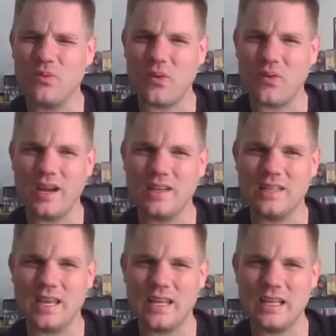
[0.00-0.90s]
What right?
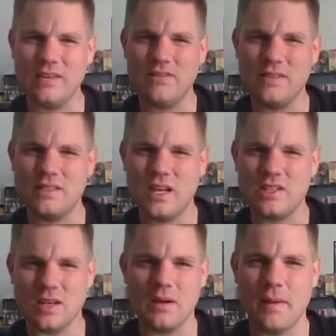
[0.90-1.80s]
Did they leave the
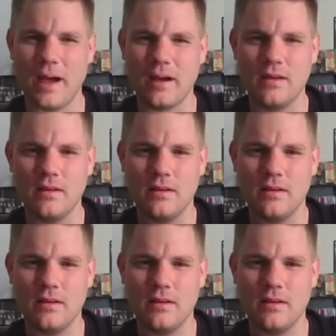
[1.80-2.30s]
stage? Again? It was right